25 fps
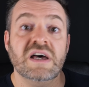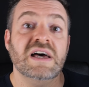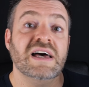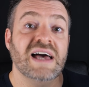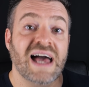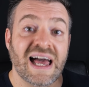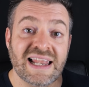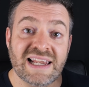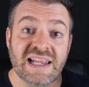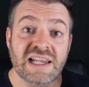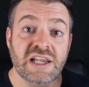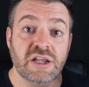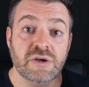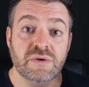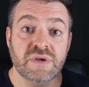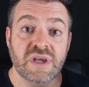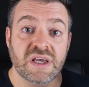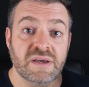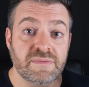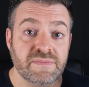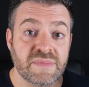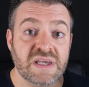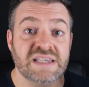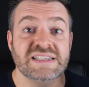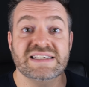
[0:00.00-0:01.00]

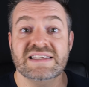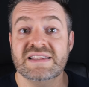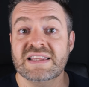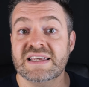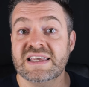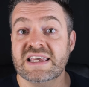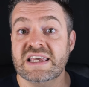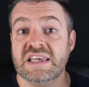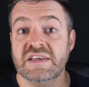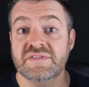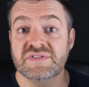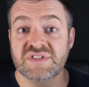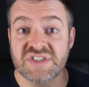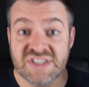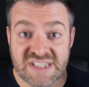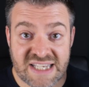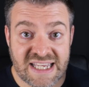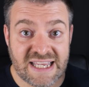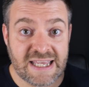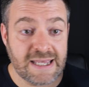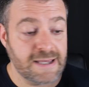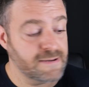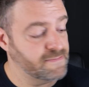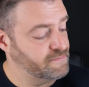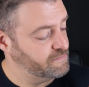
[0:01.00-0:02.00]
Hallelujah is in the key of
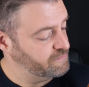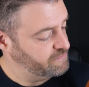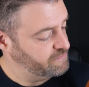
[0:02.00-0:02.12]
C,